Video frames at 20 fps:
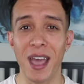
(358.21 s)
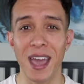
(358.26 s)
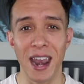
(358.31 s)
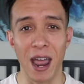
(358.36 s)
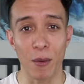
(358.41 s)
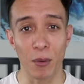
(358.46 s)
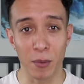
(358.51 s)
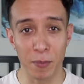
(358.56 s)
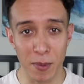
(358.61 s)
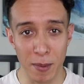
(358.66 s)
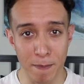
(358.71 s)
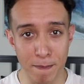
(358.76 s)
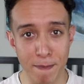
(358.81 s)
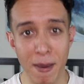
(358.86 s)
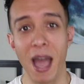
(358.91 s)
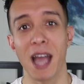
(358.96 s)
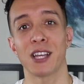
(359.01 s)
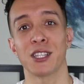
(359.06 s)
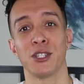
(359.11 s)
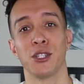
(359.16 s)
and I will be
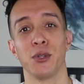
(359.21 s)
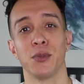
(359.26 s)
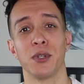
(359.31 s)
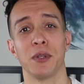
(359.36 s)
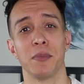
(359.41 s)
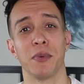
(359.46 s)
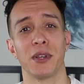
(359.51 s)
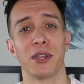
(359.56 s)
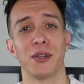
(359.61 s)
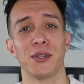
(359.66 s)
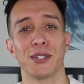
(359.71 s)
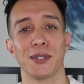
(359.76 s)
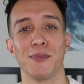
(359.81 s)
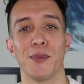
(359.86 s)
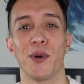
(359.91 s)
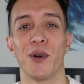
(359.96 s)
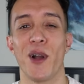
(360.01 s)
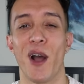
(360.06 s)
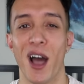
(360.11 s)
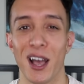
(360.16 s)
back soon to bring you some
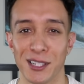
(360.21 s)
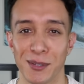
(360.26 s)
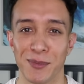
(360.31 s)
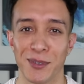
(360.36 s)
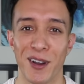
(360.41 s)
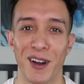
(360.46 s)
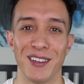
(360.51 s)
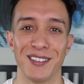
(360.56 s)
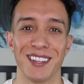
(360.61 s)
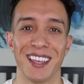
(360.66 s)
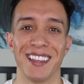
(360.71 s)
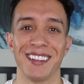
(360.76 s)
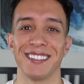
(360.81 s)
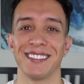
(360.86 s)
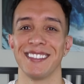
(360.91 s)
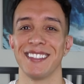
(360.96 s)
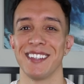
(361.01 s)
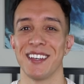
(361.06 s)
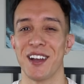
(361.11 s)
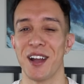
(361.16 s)
more awesome content.
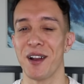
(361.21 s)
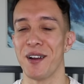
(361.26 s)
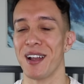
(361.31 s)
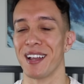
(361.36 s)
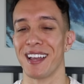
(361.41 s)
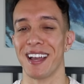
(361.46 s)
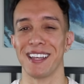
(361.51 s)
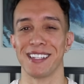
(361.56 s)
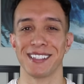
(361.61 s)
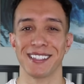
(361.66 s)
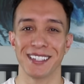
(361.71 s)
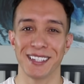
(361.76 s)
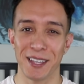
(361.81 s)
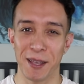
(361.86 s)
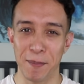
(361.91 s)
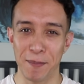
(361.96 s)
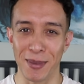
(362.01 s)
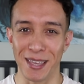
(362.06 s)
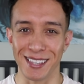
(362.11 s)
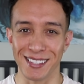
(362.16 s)
All right, guys,
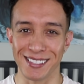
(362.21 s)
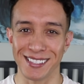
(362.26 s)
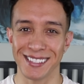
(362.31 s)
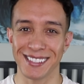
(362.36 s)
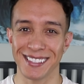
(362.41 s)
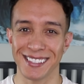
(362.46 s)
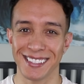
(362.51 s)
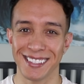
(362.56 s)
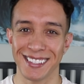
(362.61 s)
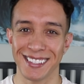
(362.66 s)
peace.